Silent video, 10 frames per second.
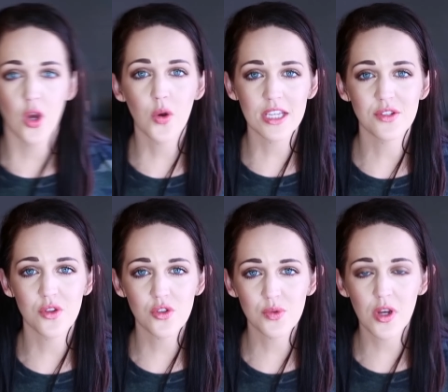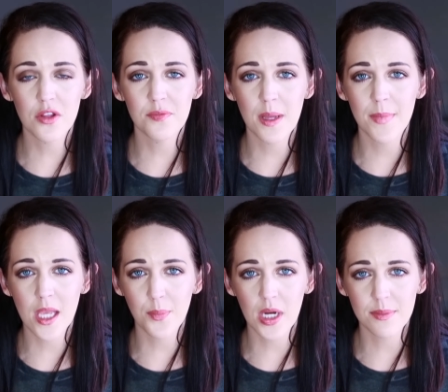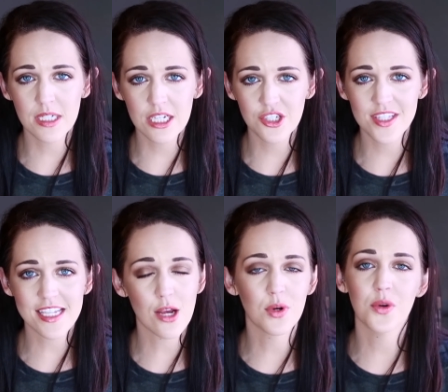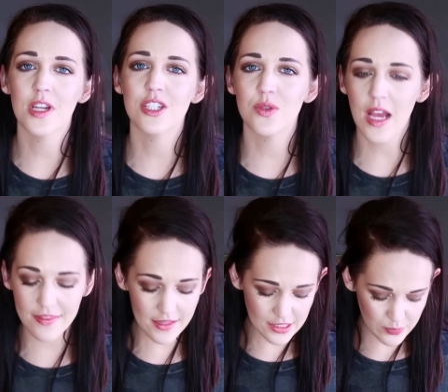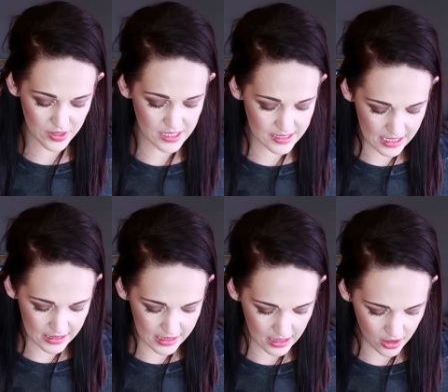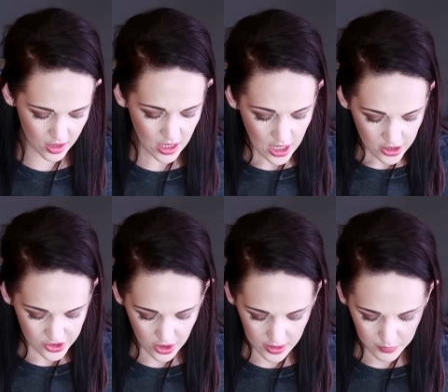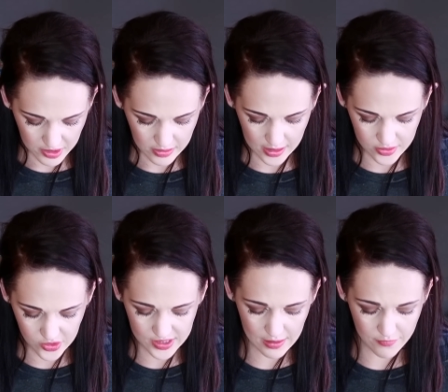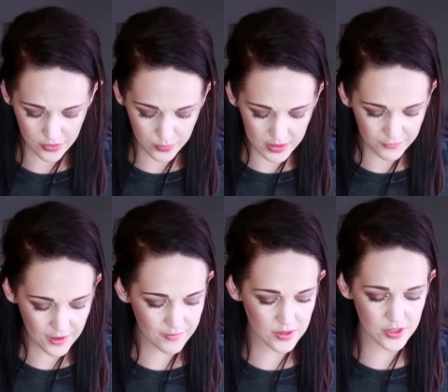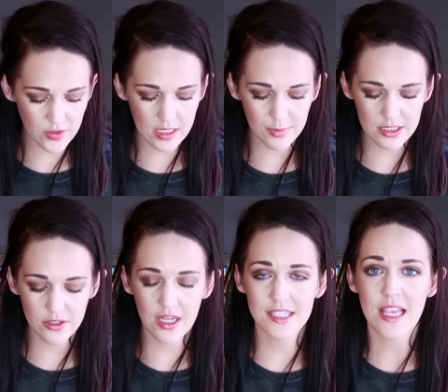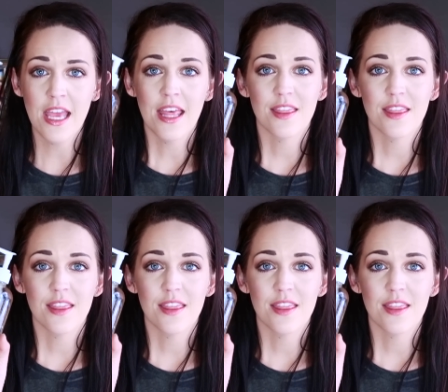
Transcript: Okay, so those were all of my makeup recommendations. Now we're going to end this with skincare. Starting with cleansers, I have three favorites to recommend to you guys.